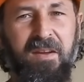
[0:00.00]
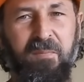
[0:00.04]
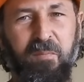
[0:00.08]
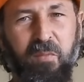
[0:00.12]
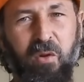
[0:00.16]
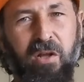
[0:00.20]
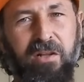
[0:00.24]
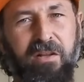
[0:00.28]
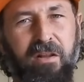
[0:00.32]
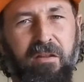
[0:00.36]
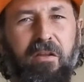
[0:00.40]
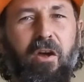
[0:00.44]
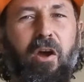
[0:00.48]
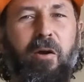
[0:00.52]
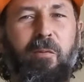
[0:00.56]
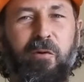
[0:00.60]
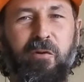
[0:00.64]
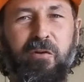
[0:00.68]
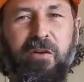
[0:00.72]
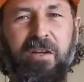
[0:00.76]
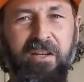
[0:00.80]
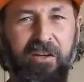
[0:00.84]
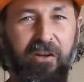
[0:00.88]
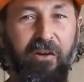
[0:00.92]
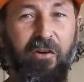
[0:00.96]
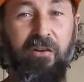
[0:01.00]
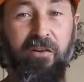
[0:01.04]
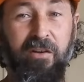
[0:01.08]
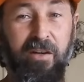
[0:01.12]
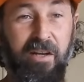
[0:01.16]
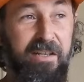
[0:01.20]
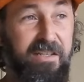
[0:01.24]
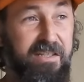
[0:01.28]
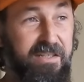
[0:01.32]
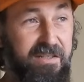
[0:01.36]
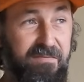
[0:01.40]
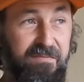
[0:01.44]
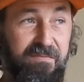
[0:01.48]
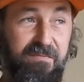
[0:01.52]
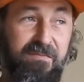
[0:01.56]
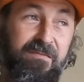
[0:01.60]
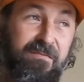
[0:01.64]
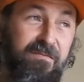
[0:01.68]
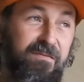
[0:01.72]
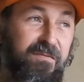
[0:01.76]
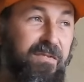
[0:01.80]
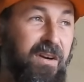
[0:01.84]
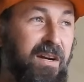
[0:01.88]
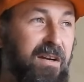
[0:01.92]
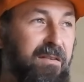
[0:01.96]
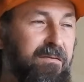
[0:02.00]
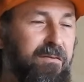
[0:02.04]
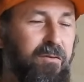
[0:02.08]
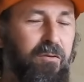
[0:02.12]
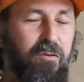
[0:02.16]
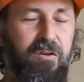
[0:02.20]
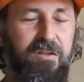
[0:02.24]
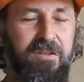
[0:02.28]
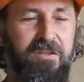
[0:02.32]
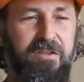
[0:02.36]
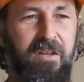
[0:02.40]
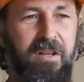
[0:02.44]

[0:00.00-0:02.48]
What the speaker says: But like the thermal you do, it's fucking full on.